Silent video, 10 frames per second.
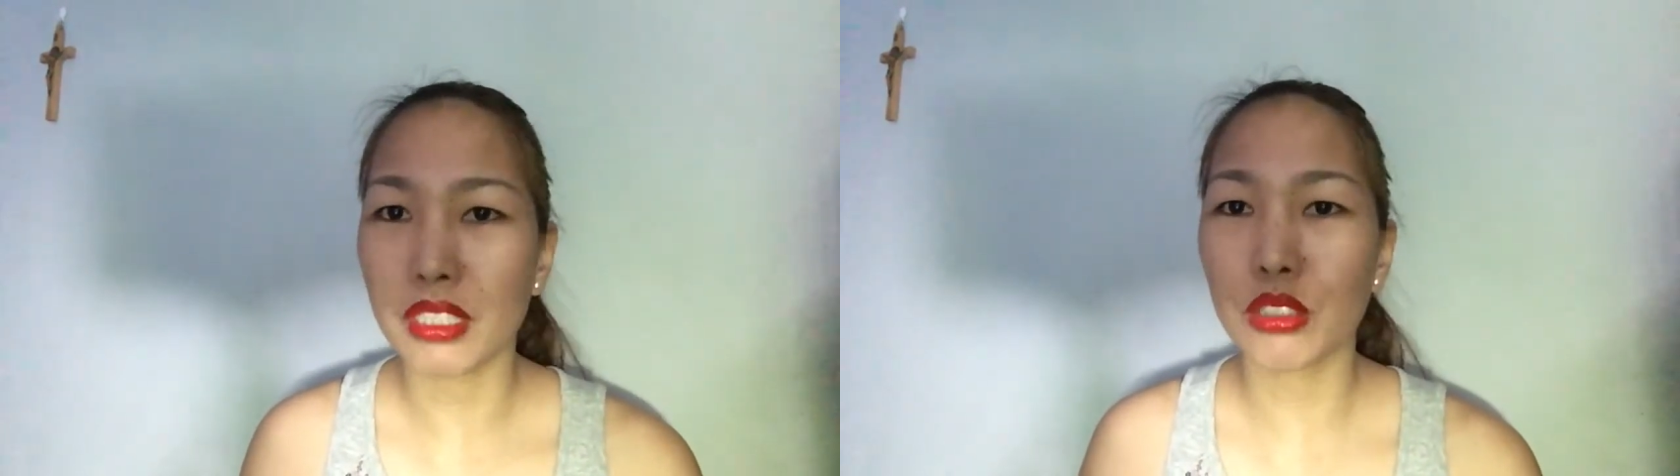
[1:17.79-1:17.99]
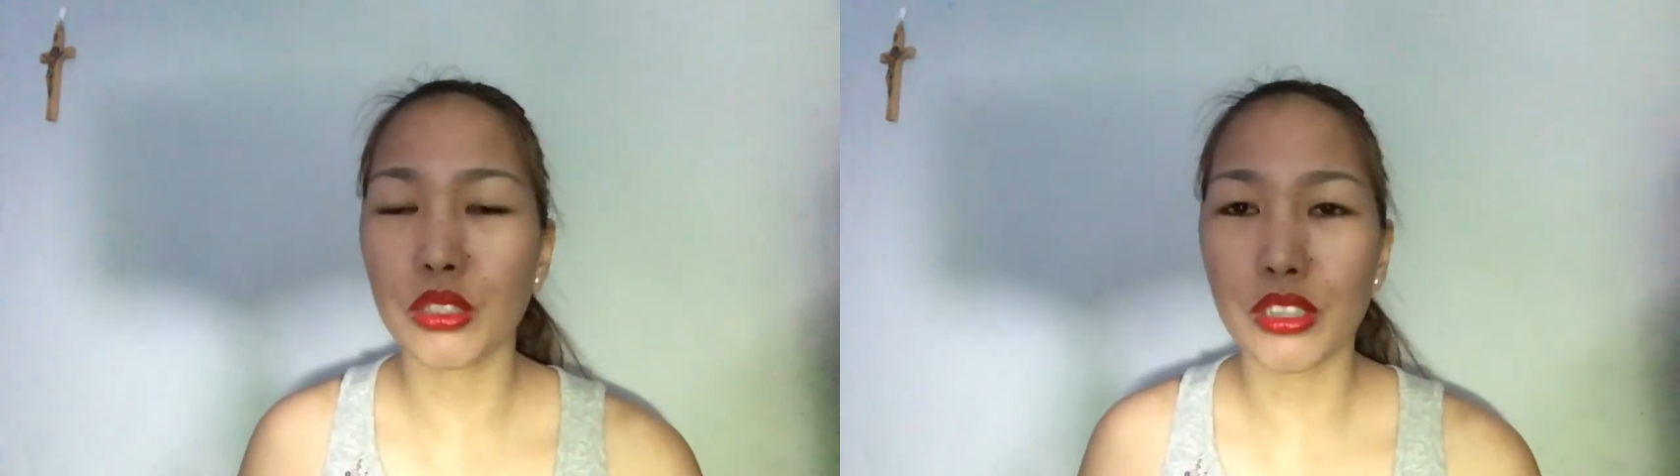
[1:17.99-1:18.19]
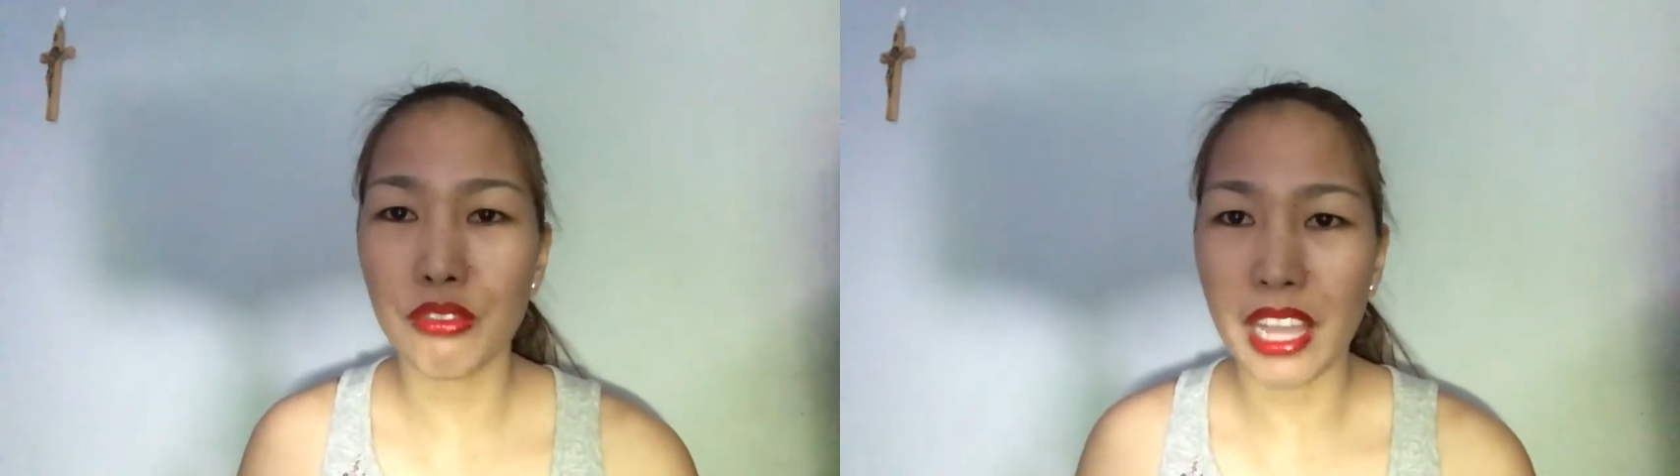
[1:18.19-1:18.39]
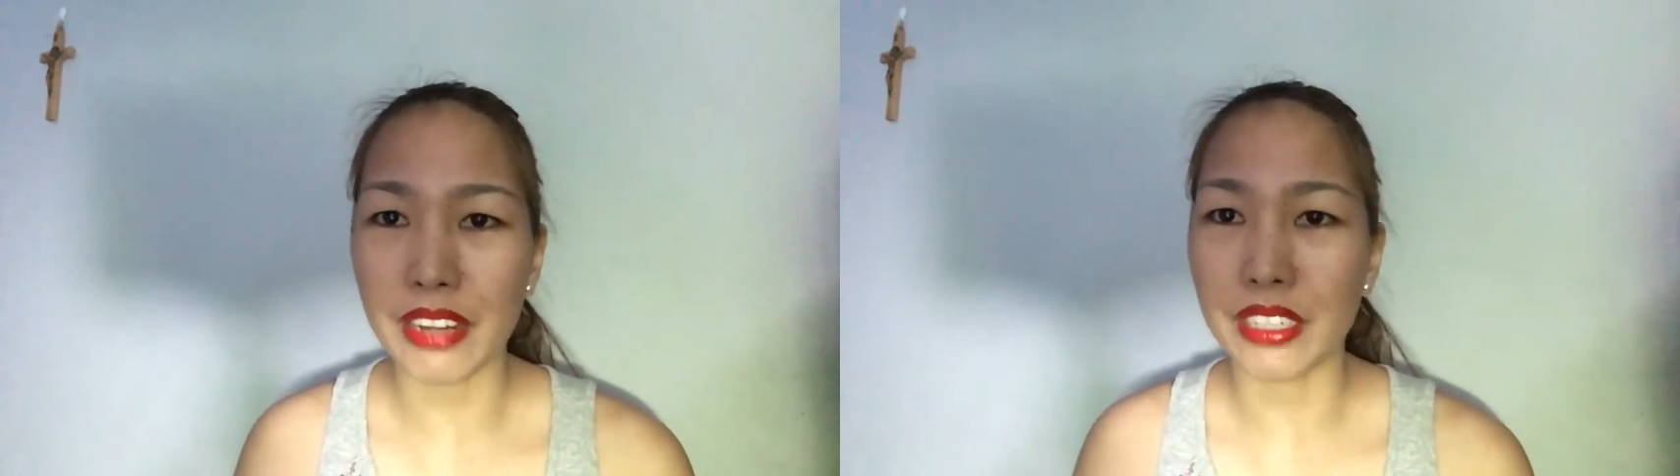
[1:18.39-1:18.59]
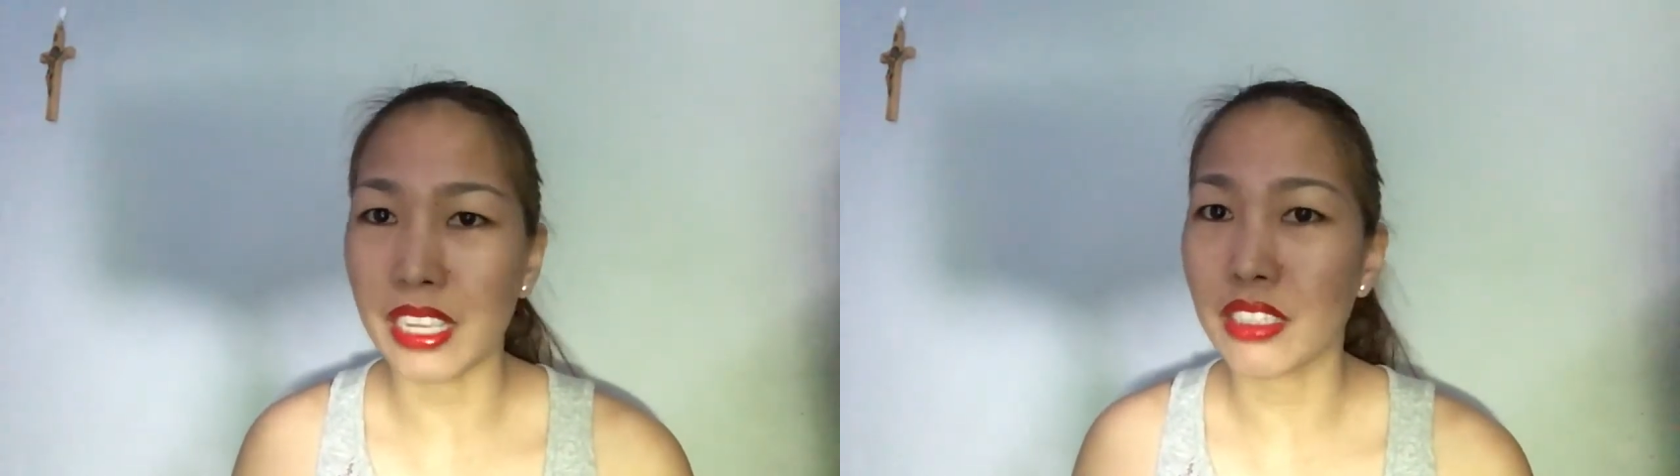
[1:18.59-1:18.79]
It's really
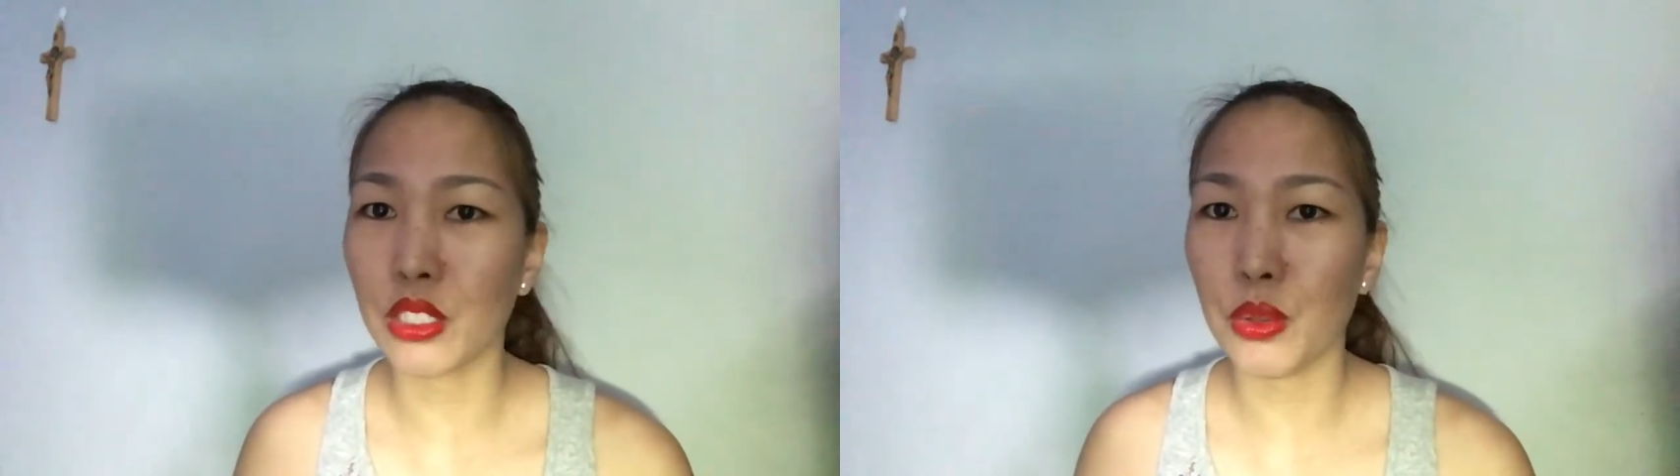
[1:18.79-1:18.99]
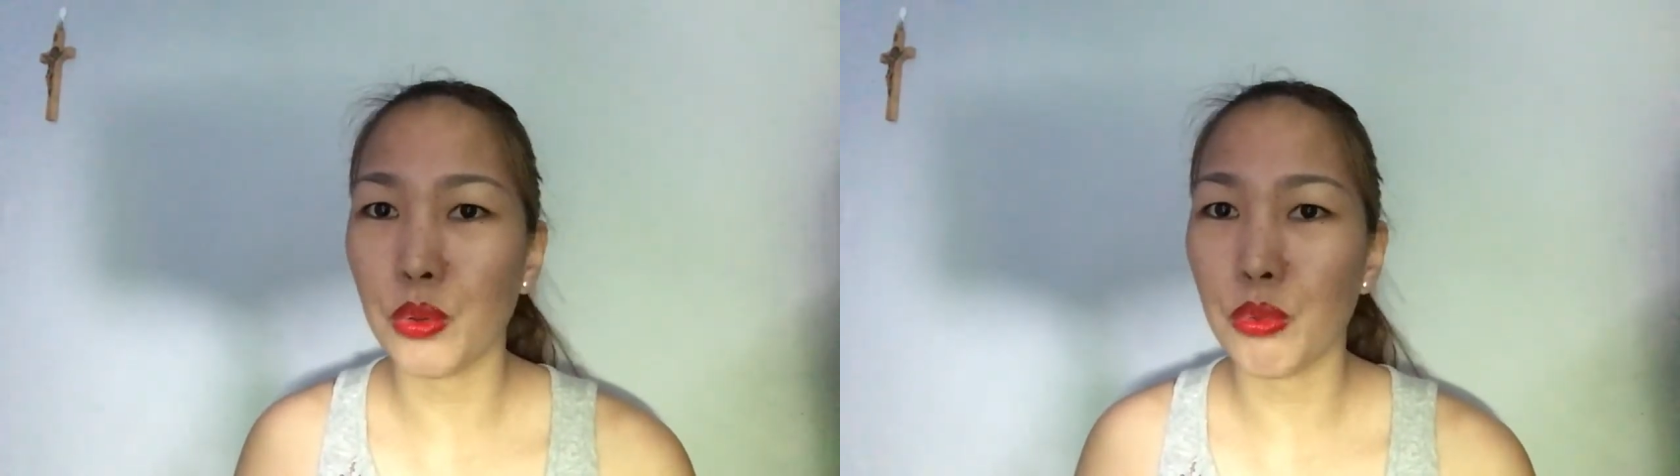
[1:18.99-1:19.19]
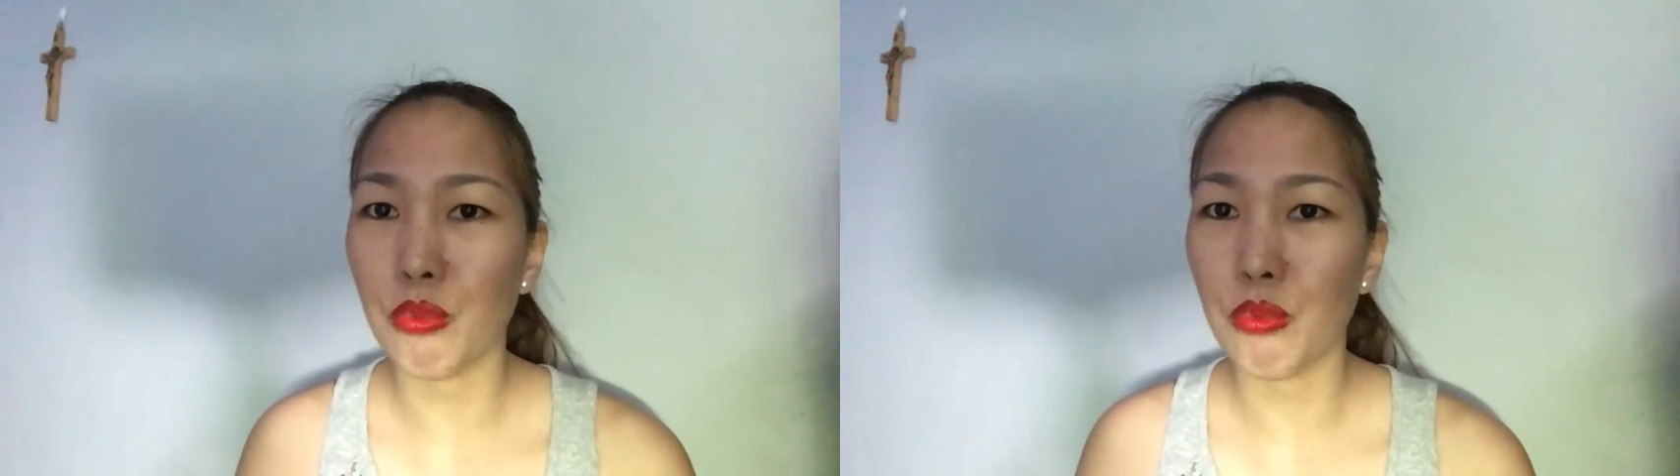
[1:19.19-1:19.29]
flattering. So